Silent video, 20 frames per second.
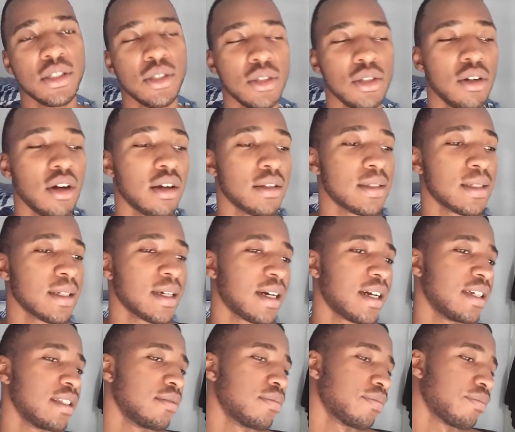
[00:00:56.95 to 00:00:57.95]
so you go
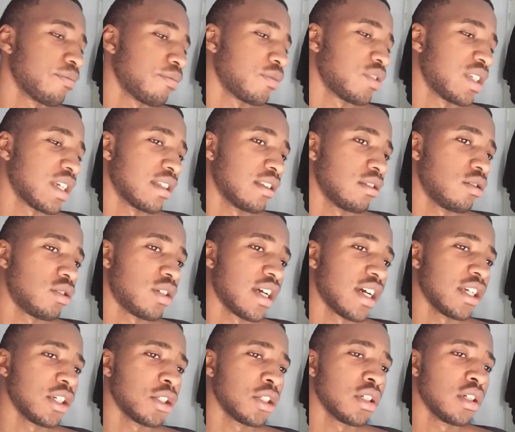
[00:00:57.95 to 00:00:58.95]
outside, take out the
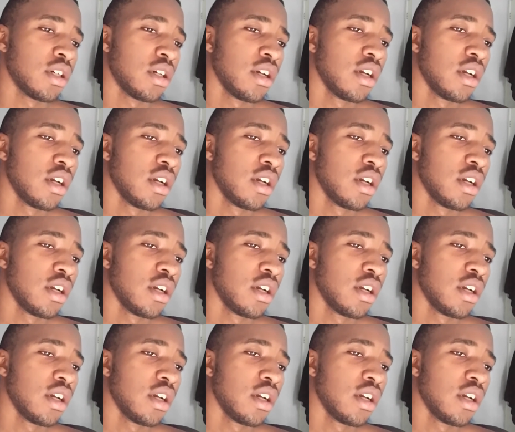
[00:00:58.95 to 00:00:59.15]
trash.